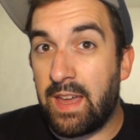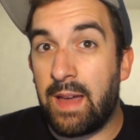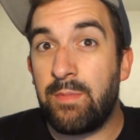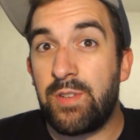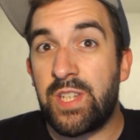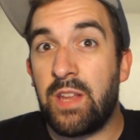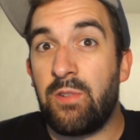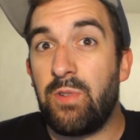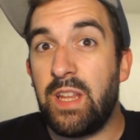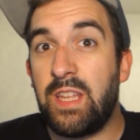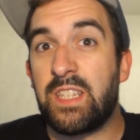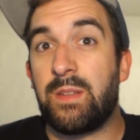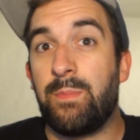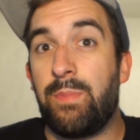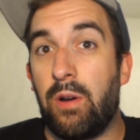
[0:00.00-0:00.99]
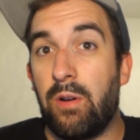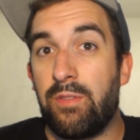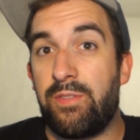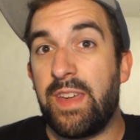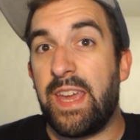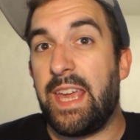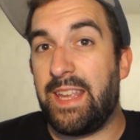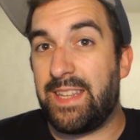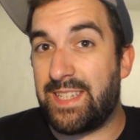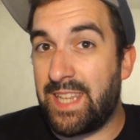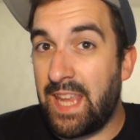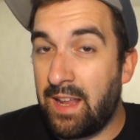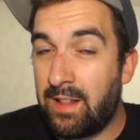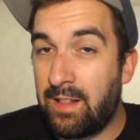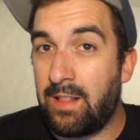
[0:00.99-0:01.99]
Rammstein released both a
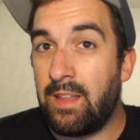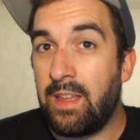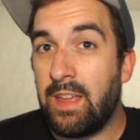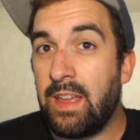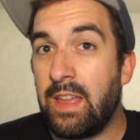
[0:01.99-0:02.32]
single